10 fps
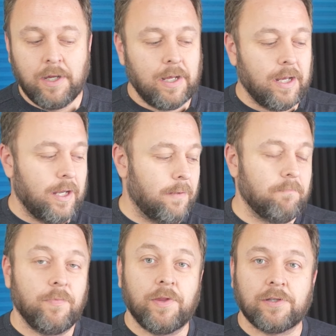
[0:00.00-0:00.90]

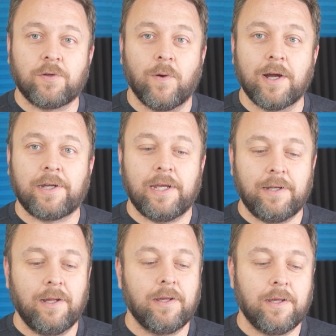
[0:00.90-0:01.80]
the square
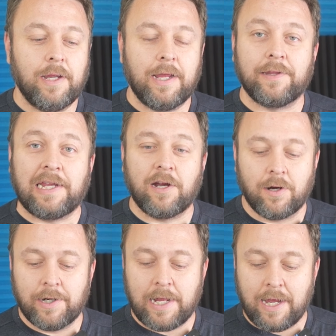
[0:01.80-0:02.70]
kit at the
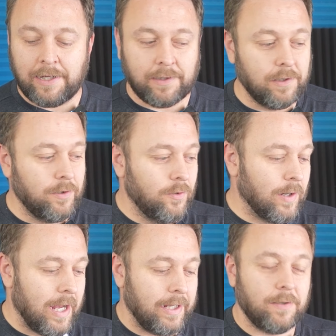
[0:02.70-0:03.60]
current height, the new
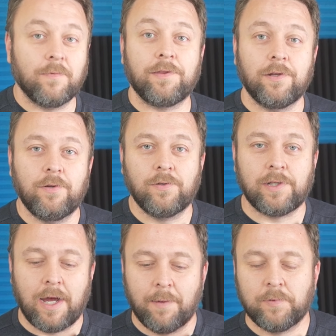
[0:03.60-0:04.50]
height with the new
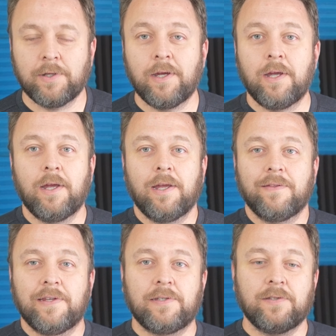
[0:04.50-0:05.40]
stops.
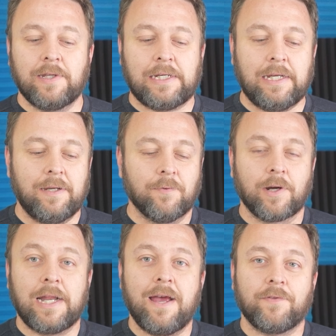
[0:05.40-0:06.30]
This is the key.
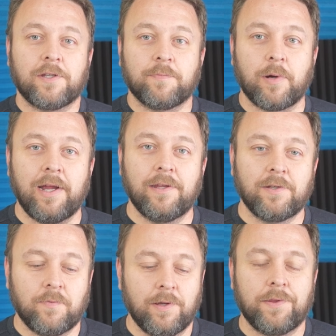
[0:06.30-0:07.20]
We're gonna have to spray
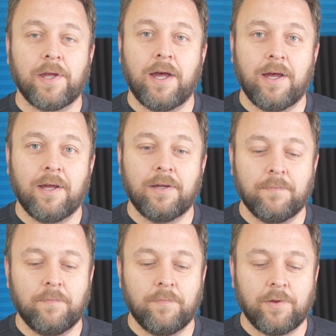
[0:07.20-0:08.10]
this with
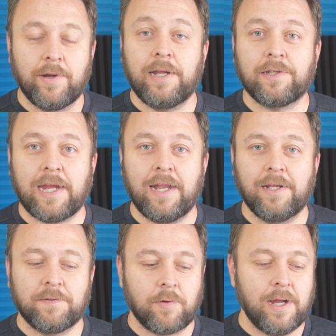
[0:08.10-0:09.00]
3D
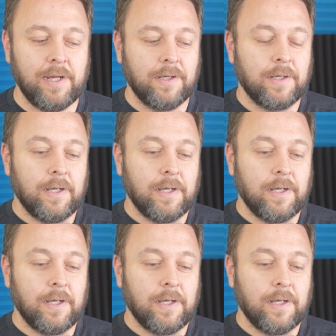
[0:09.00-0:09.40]
scanning spray.